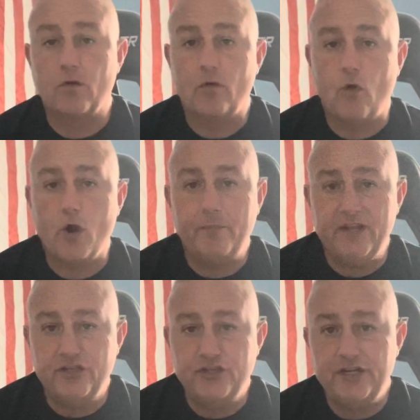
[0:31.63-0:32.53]

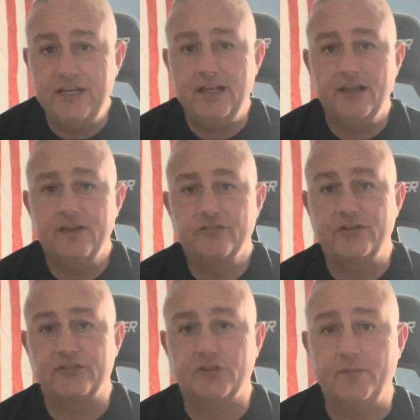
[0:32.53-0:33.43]
RPG
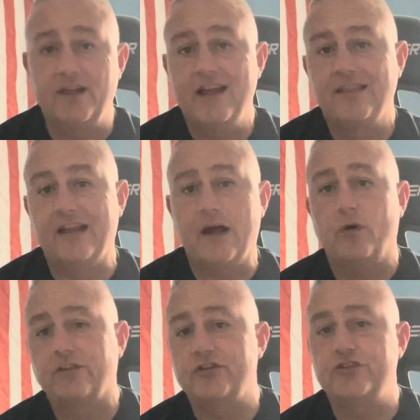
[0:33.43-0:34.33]
system that I
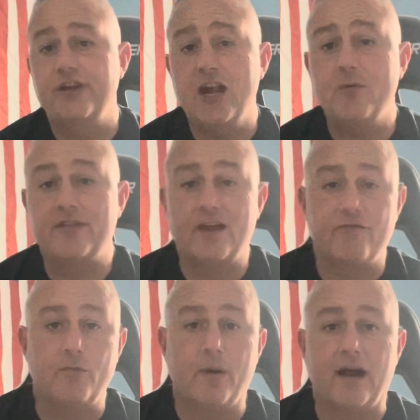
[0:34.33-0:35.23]
wanted to share with
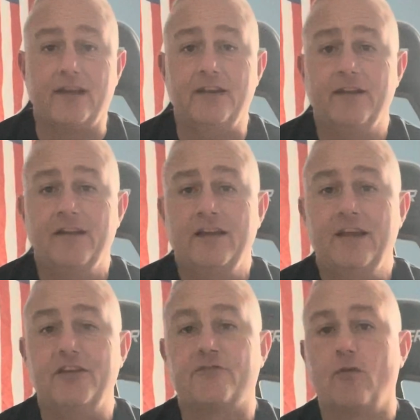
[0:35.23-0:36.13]
everybody
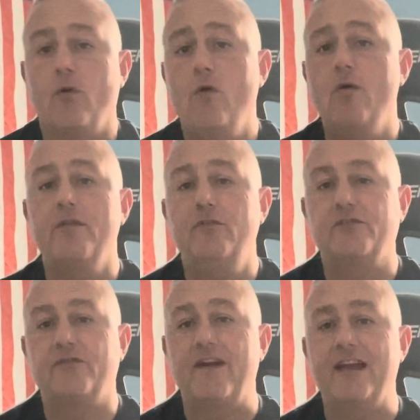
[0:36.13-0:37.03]
is for all those
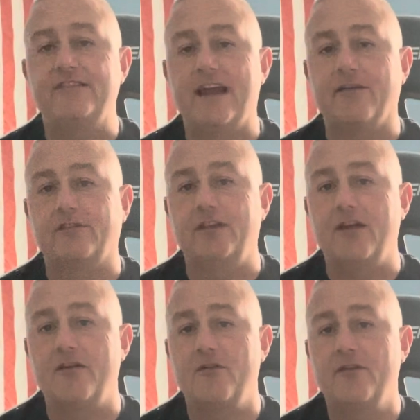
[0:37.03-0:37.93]
fans out
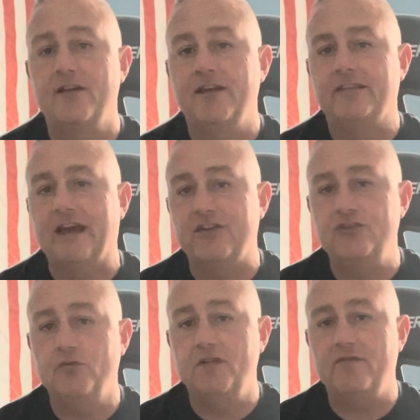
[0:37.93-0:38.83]
there that
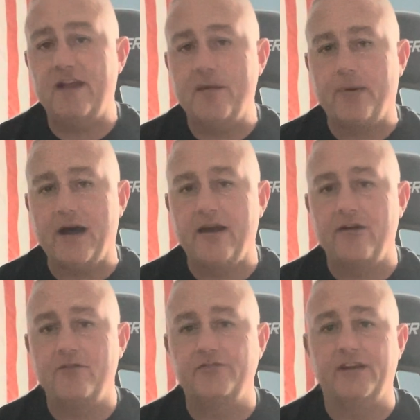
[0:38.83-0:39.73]
enjoy
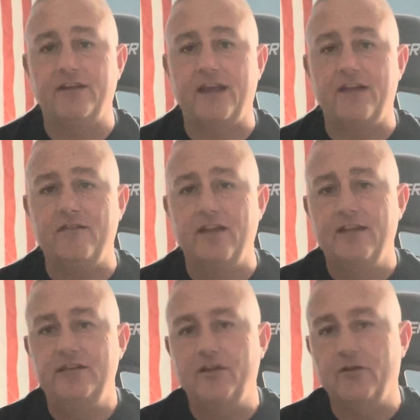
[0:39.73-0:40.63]
vampires and
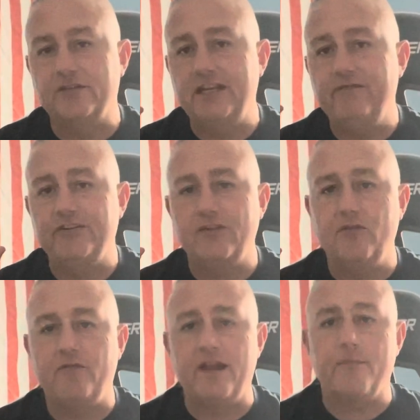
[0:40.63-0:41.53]
you know, the TV show
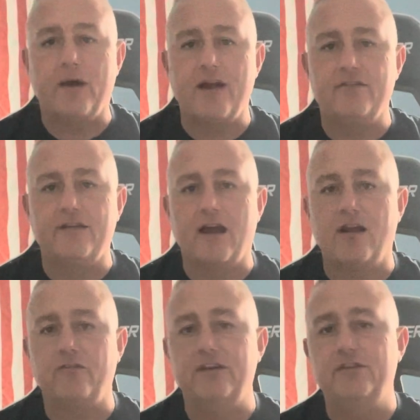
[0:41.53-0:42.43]
Vampire
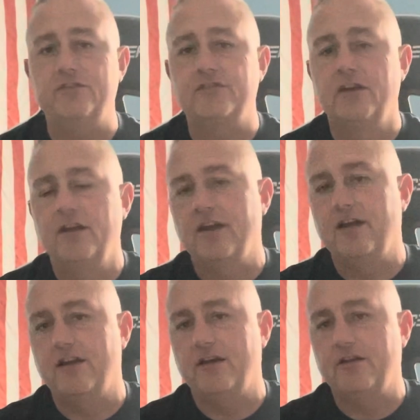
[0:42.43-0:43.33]
Diaries,
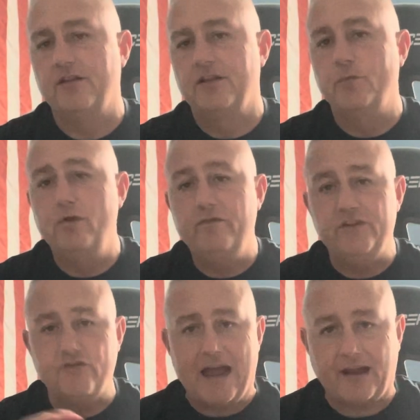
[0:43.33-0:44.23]
the movie
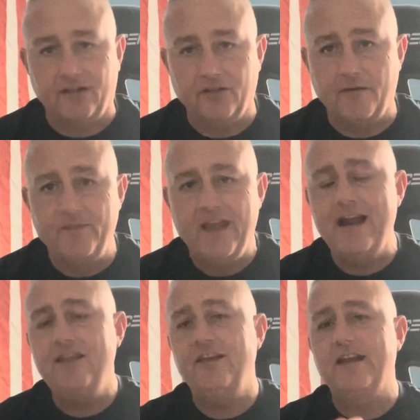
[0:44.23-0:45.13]
Dracula,
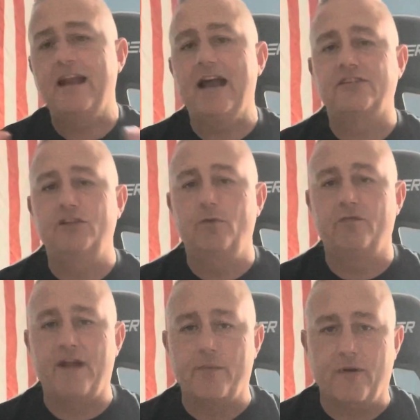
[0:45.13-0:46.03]
anything that has to do with
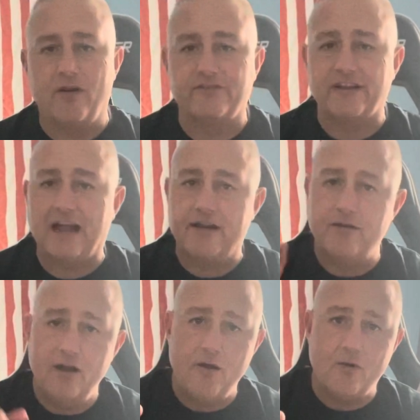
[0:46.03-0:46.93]
vampires. And I
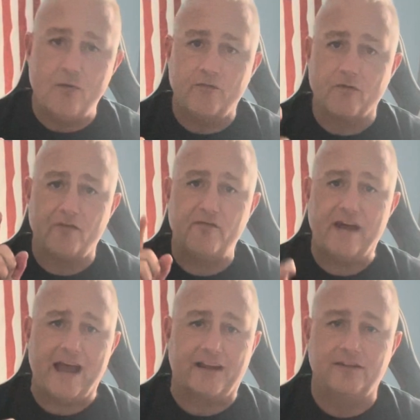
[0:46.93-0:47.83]
know for a
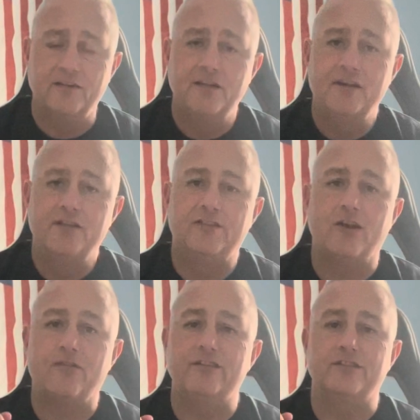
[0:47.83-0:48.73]
fact
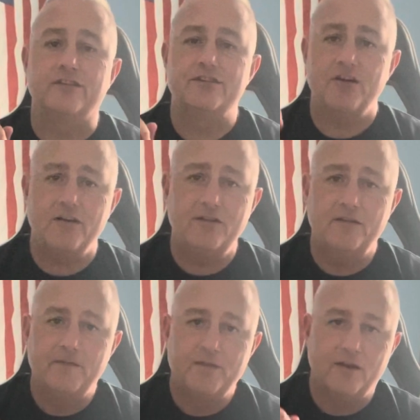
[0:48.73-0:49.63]
there is a ton
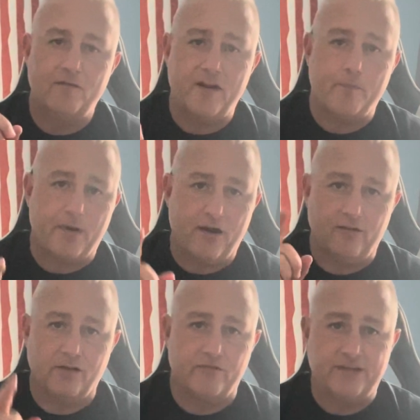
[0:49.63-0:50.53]
of vampire
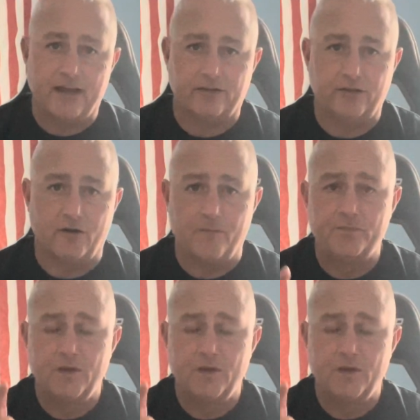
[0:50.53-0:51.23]
lovers out there.